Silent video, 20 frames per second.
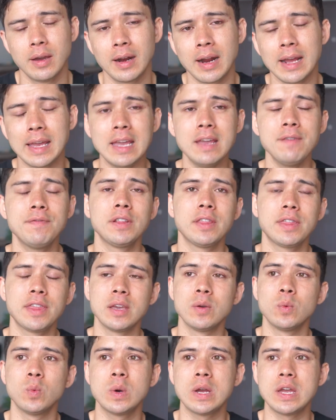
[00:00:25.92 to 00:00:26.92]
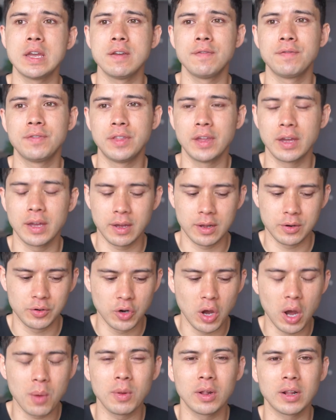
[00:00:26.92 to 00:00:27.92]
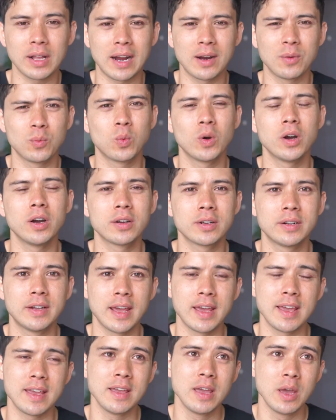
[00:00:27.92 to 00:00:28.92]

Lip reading: And I even think with the normal kind of work day,